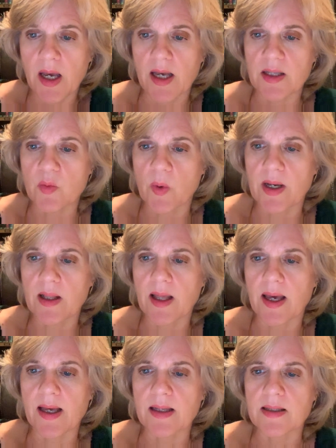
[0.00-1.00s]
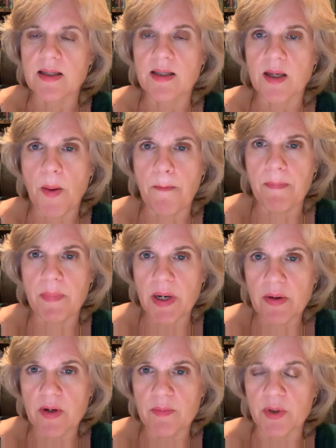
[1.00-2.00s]
as well as some
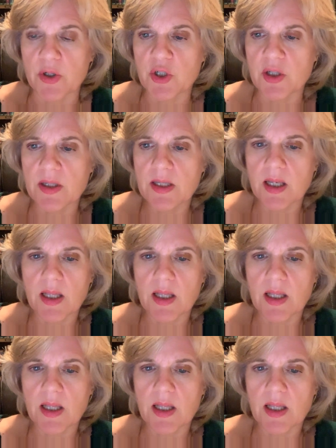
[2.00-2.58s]
berry bushes